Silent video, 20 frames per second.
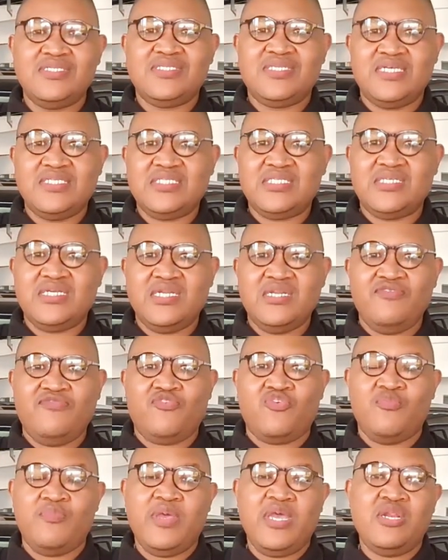starts really
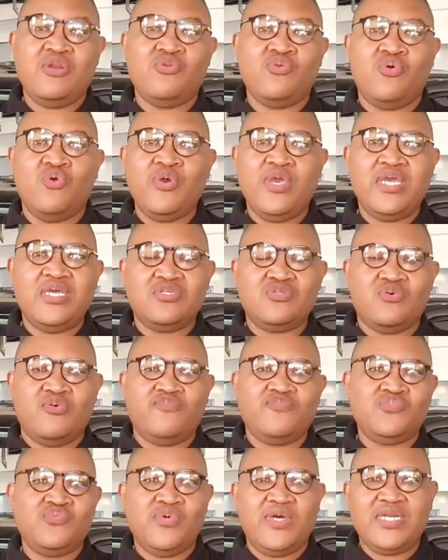from a low end
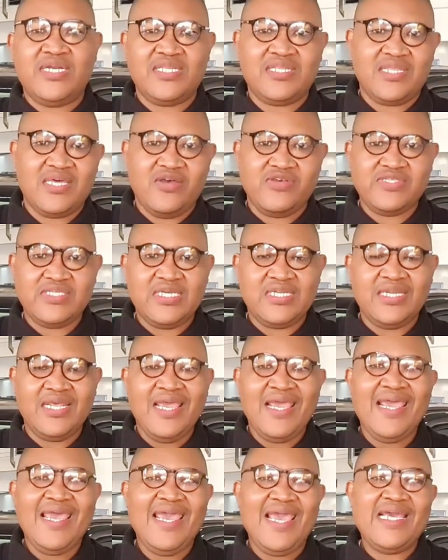of 200,000
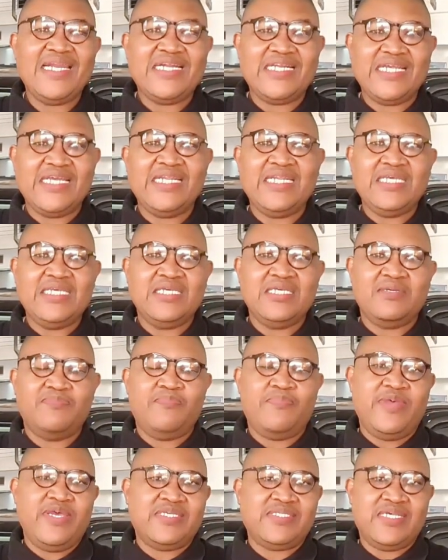and really
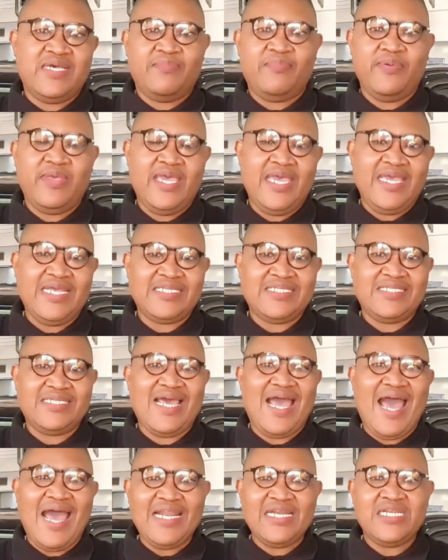picks up at
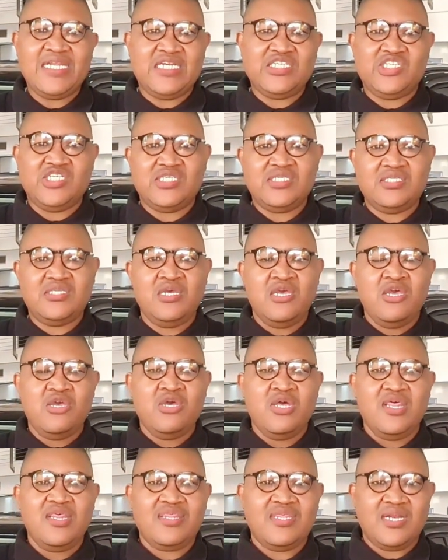under just
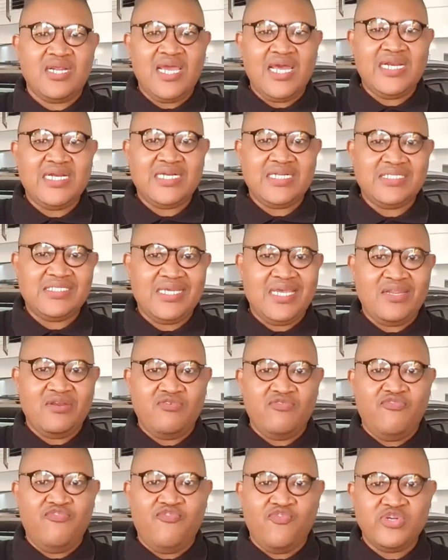
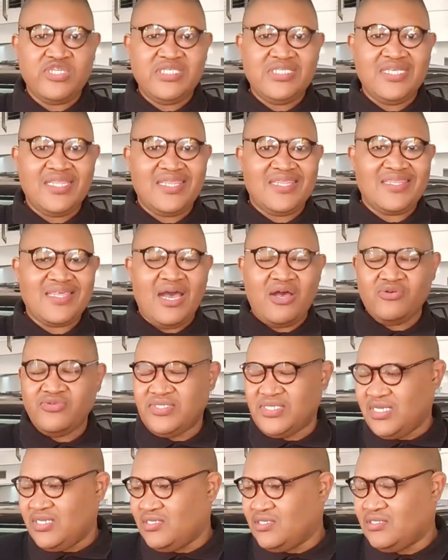
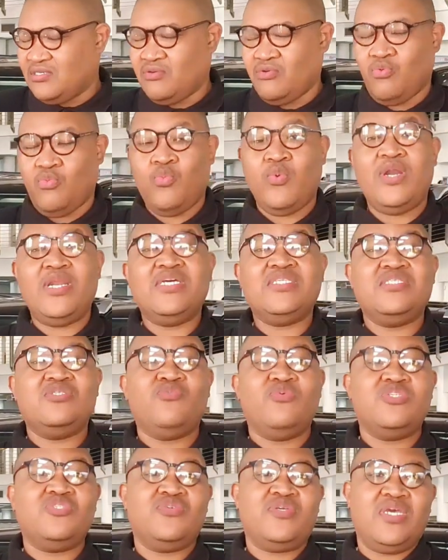340,000. Well, let's see
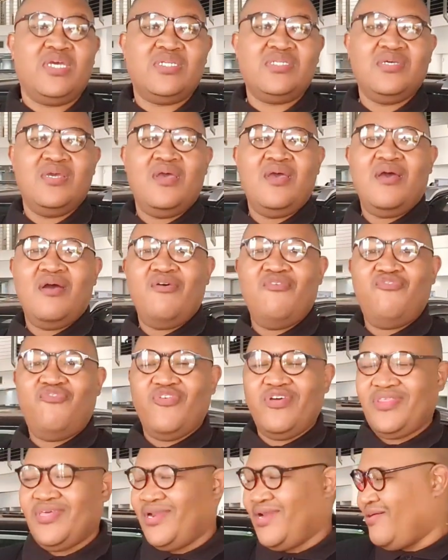what you get
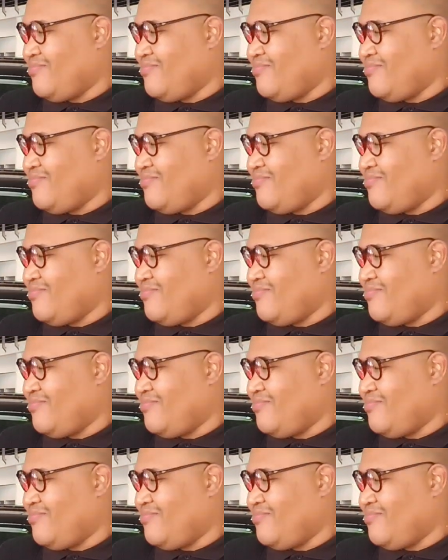for that